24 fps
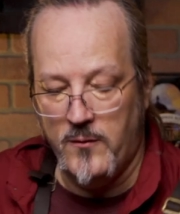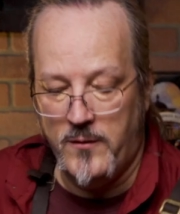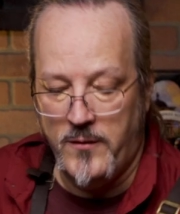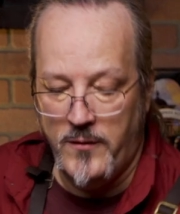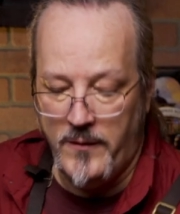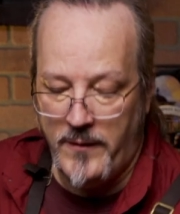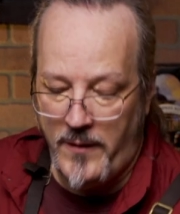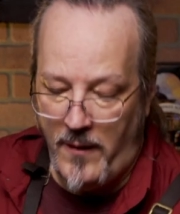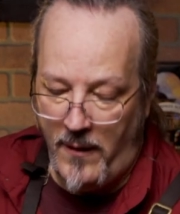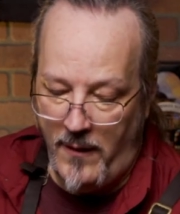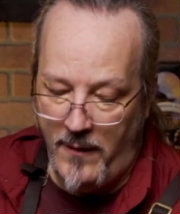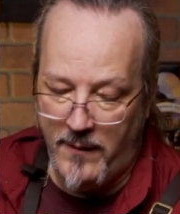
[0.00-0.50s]

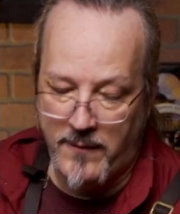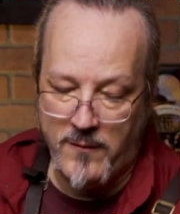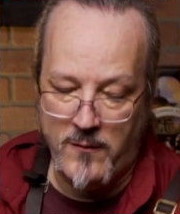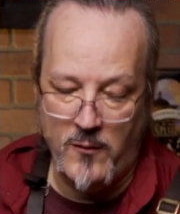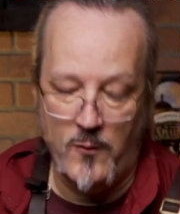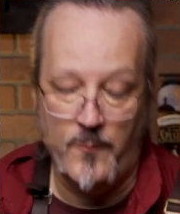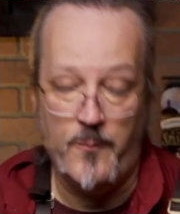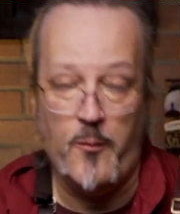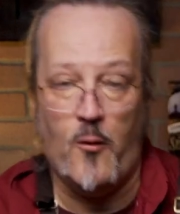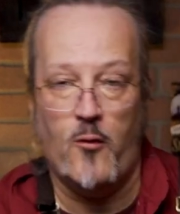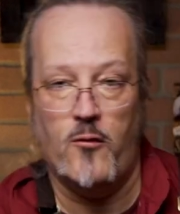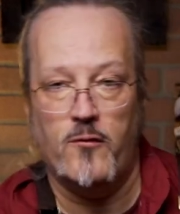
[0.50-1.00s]
could also
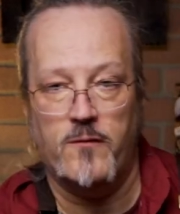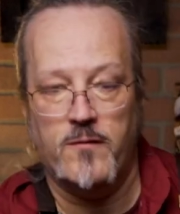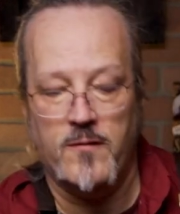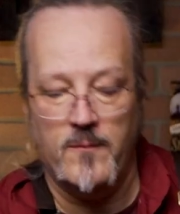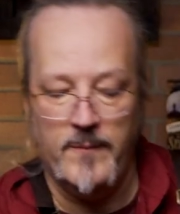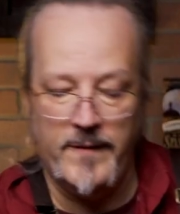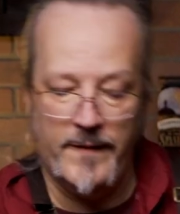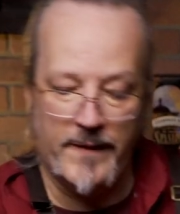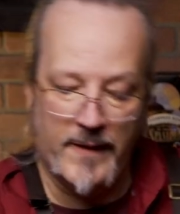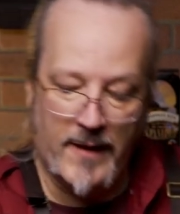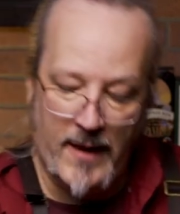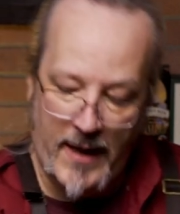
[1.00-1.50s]
pour some
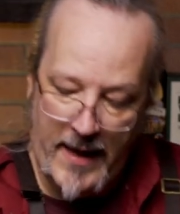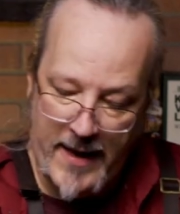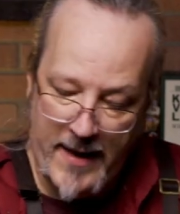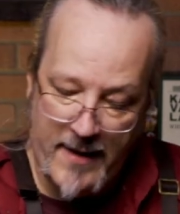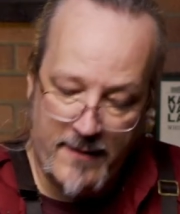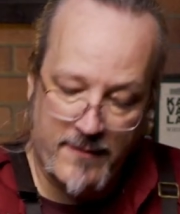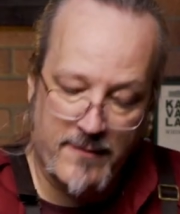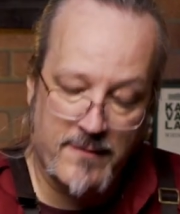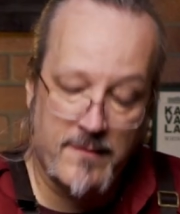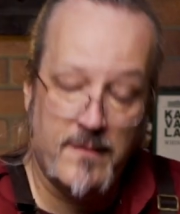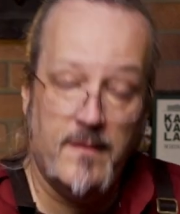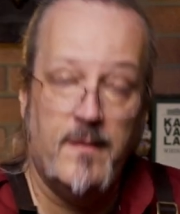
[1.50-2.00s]
in the
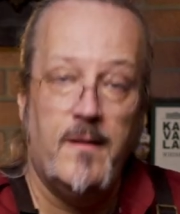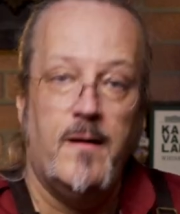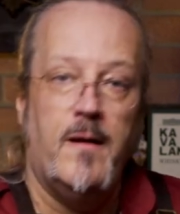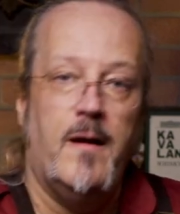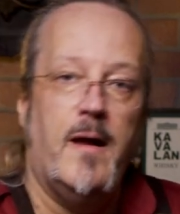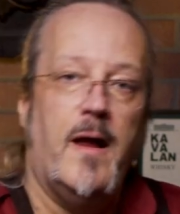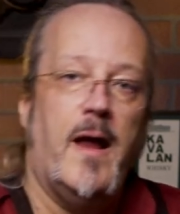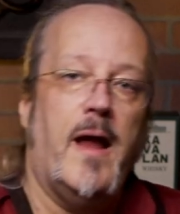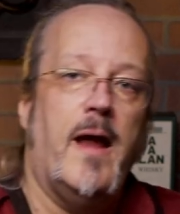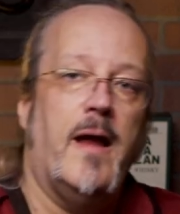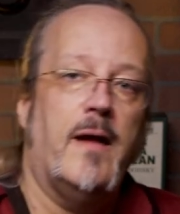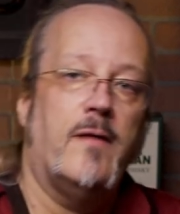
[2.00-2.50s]
glass
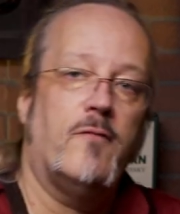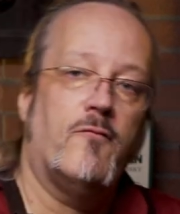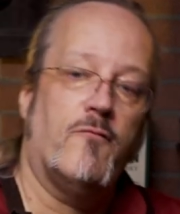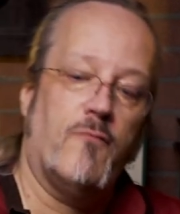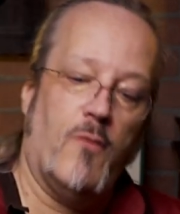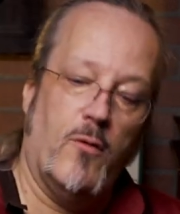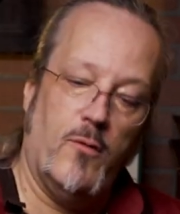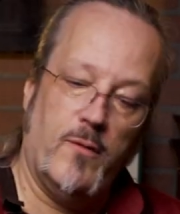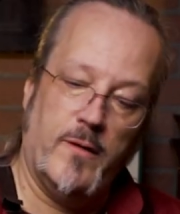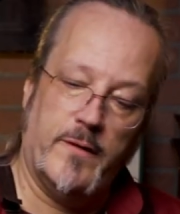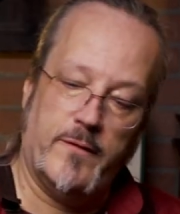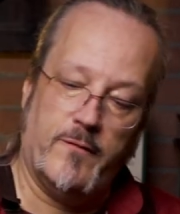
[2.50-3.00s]
and
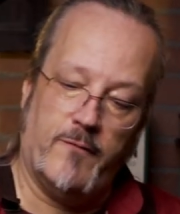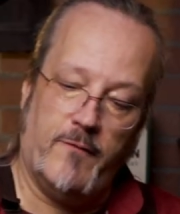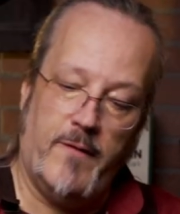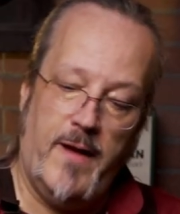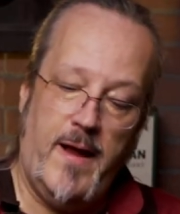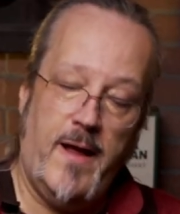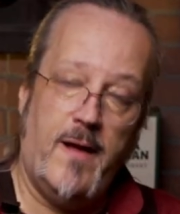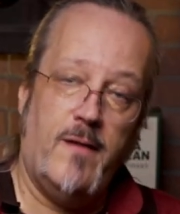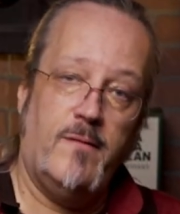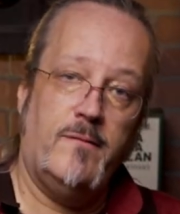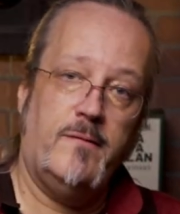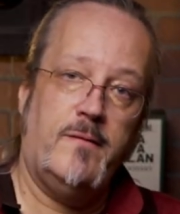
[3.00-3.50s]
roll it
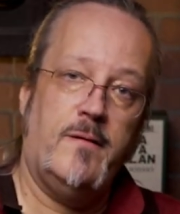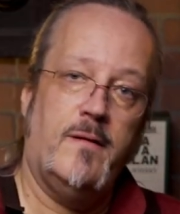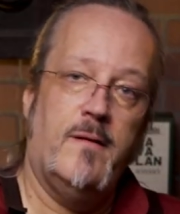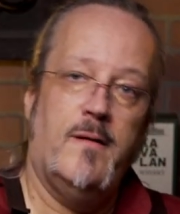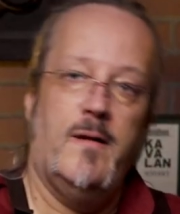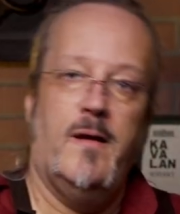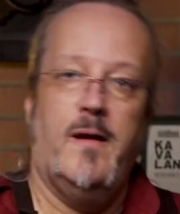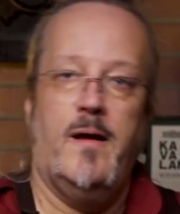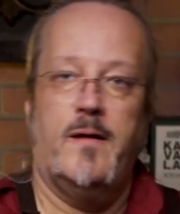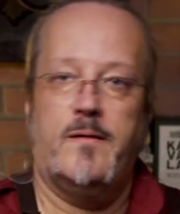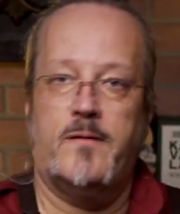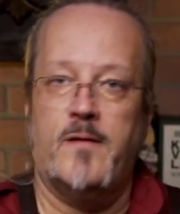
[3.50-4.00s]
around,
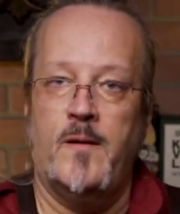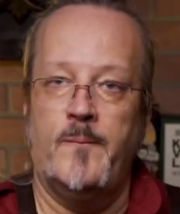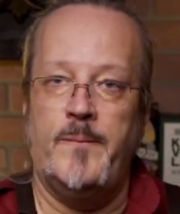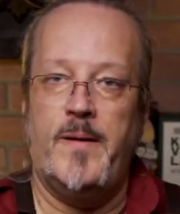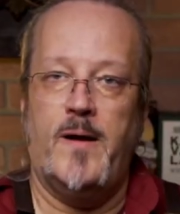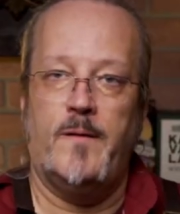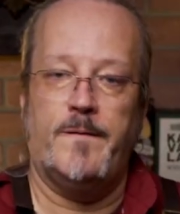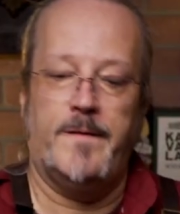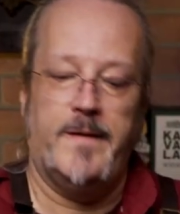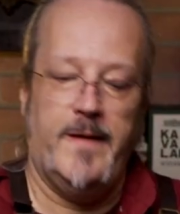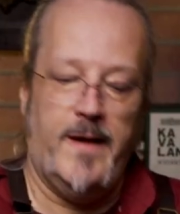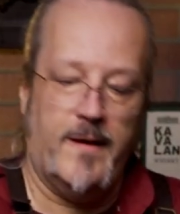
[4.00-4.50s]
dump
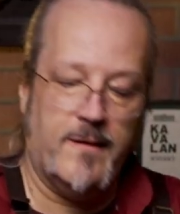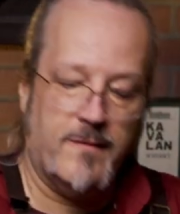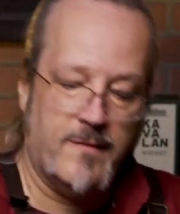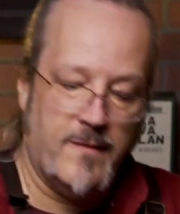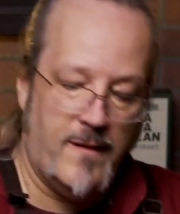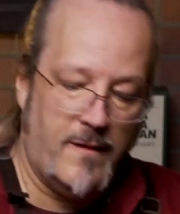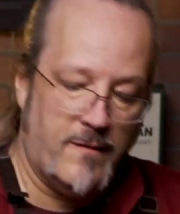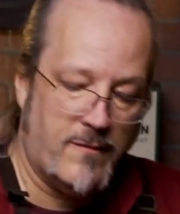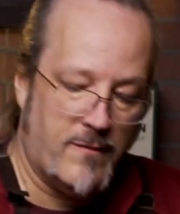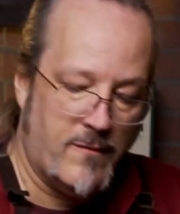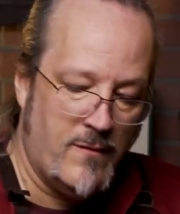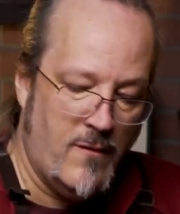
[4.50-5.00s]
out the
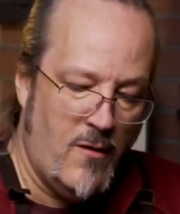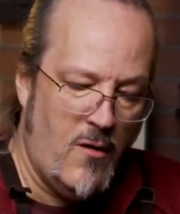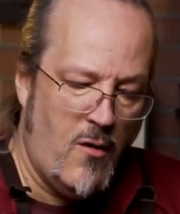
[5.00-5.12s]
excess,